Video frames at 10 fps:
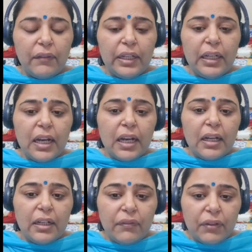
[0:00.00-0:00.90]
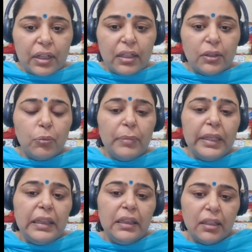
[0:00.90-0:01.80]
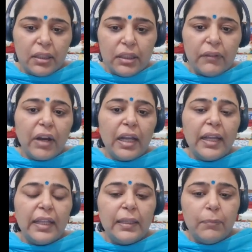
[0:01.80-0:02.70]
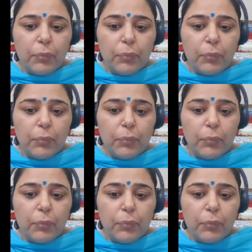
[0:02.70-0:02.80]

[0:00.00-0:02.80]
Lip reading: are very difficult to be learned via any